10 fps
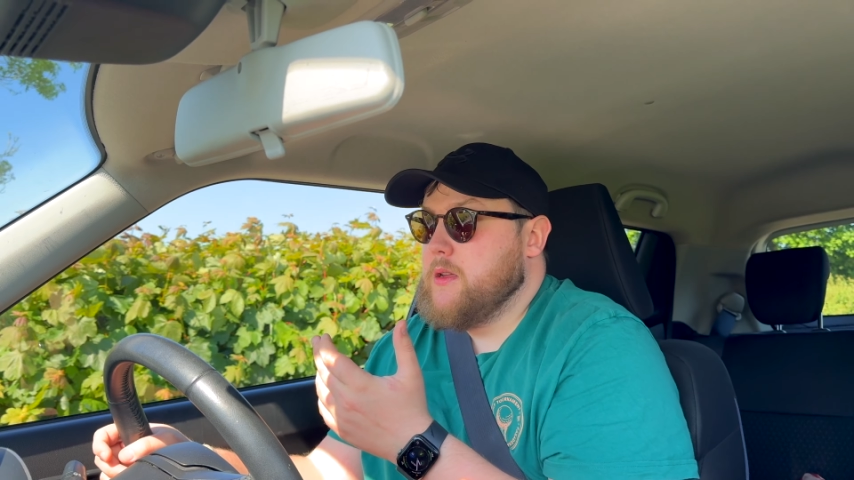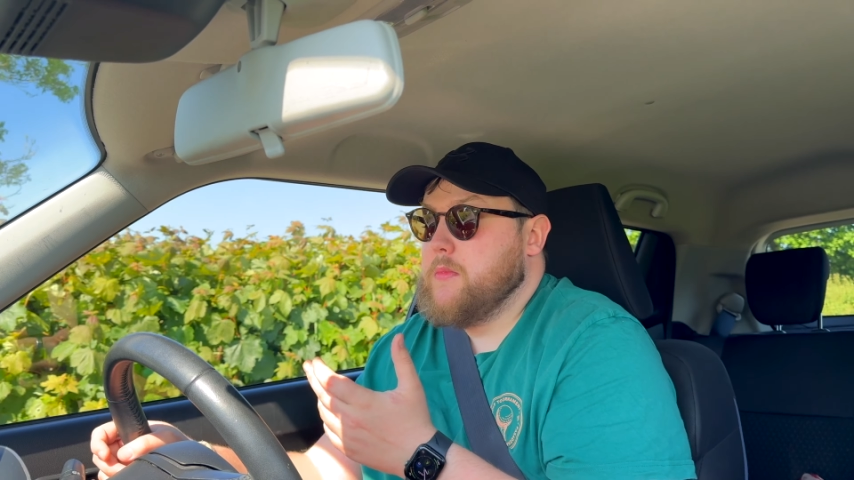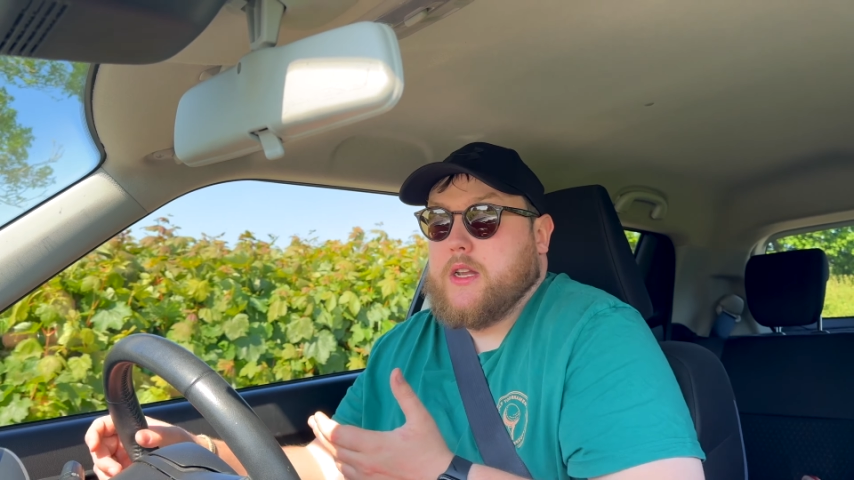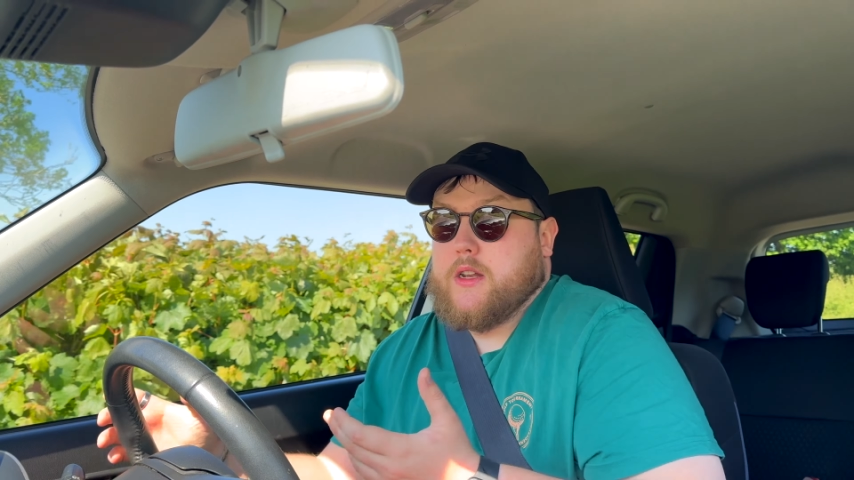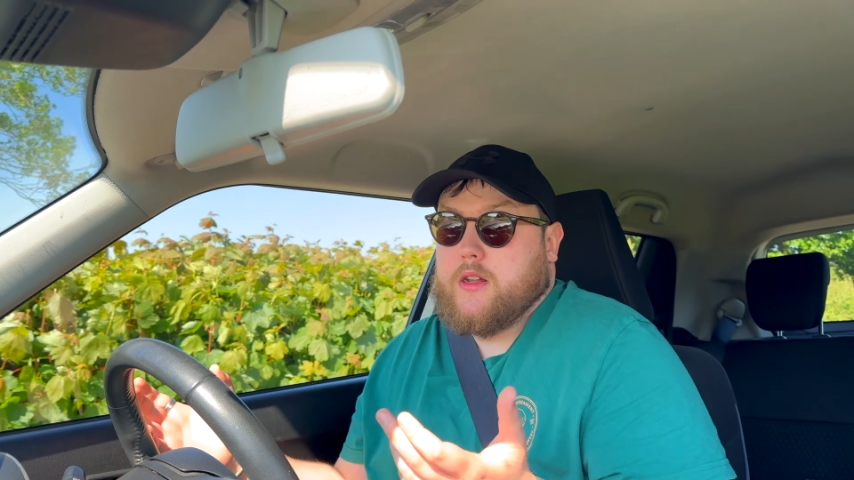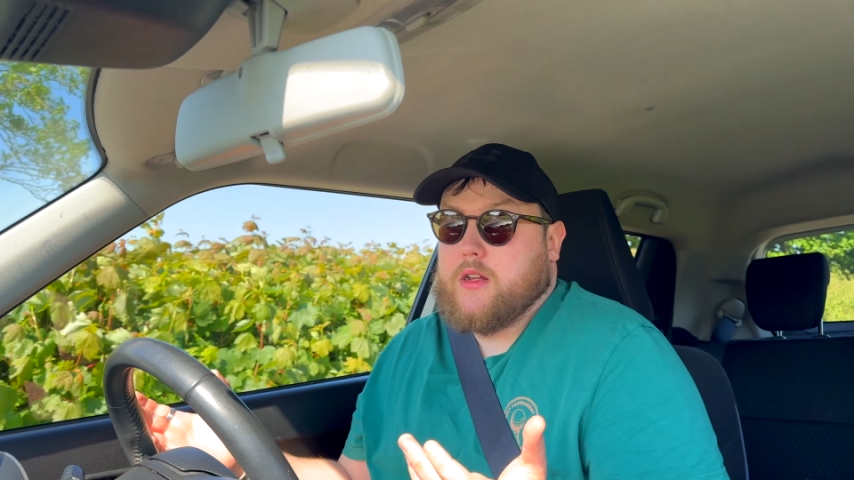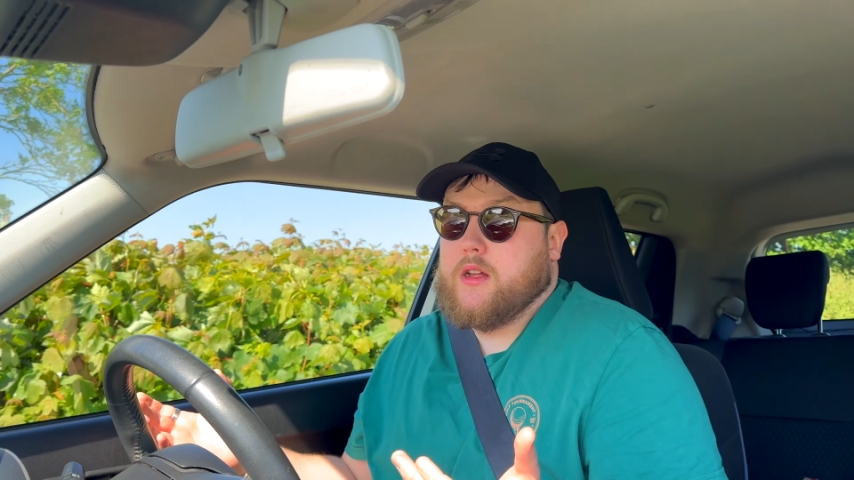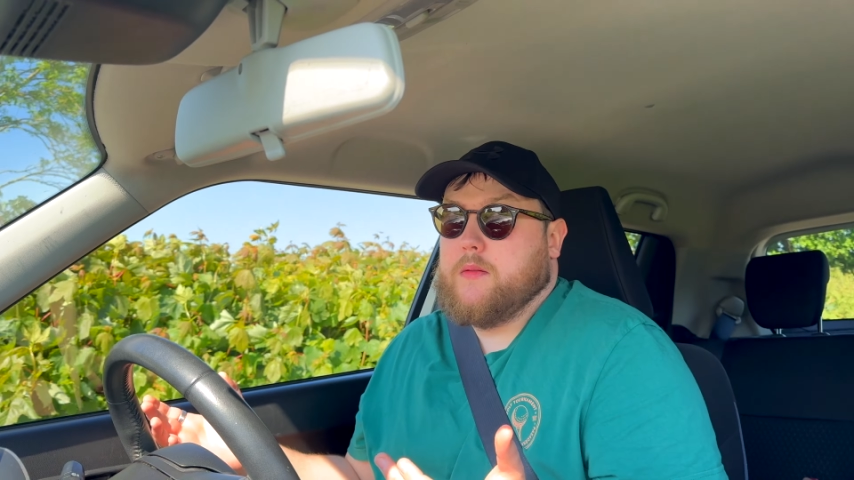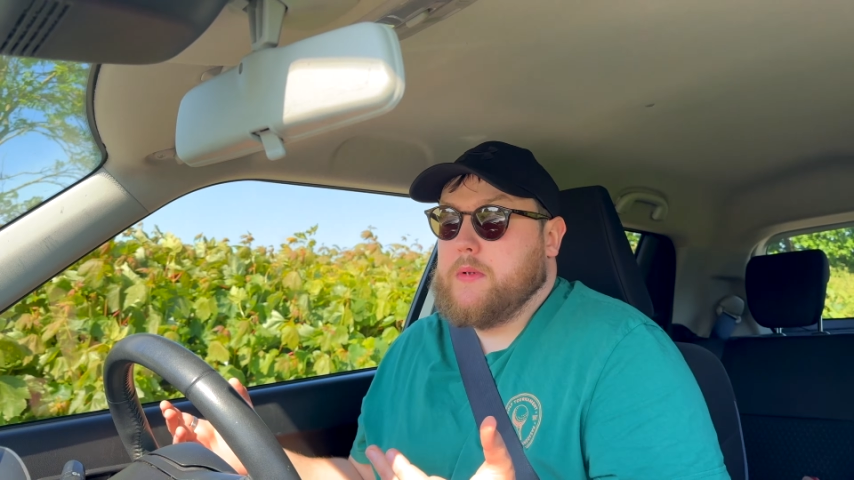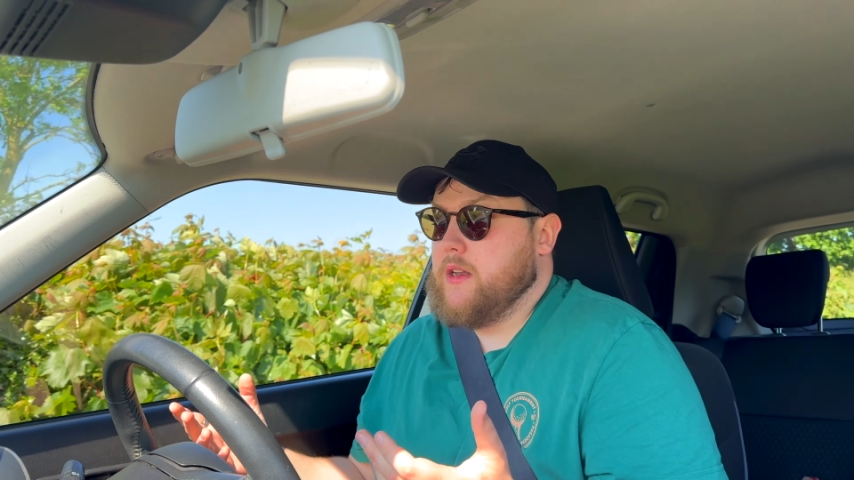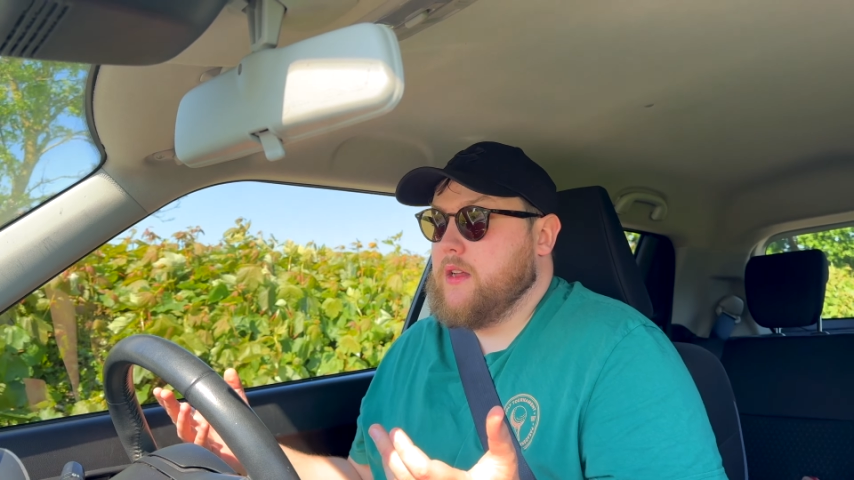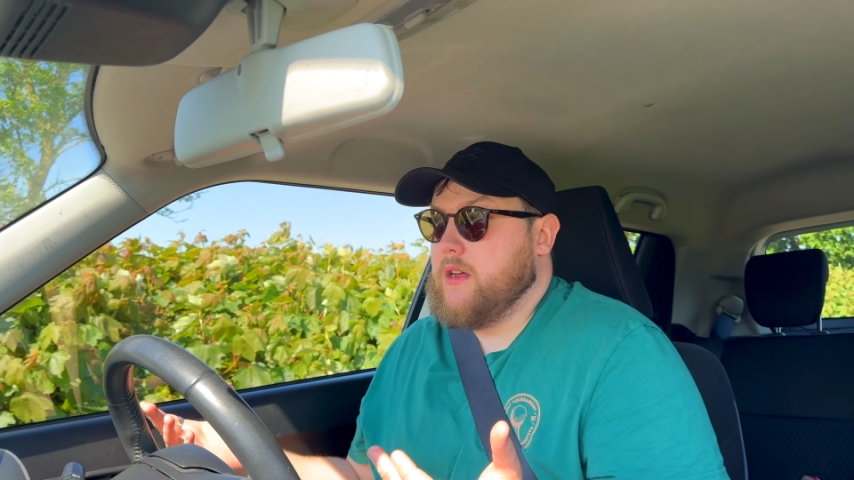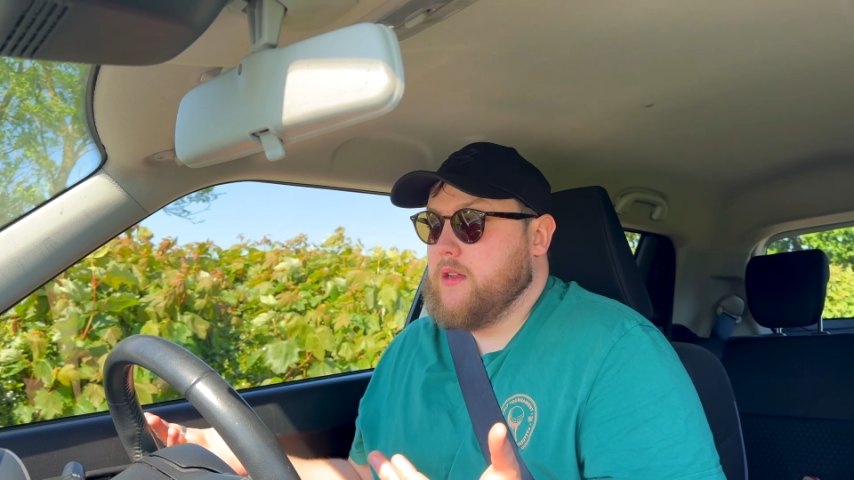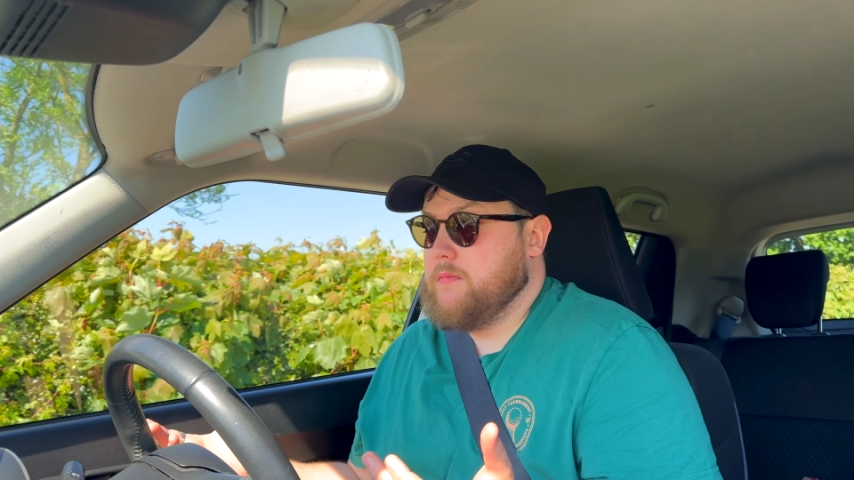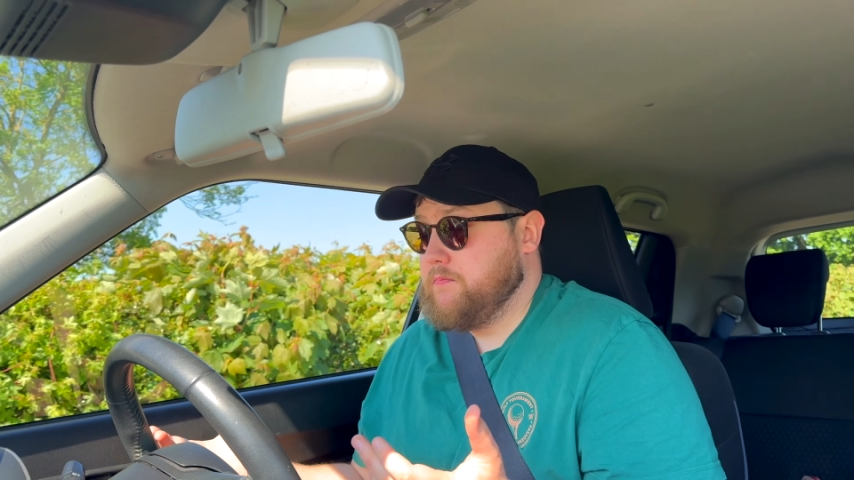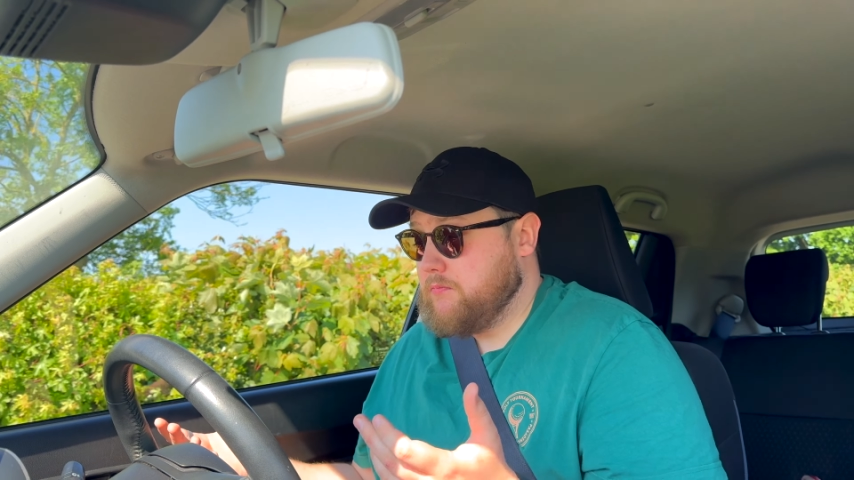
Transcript: being a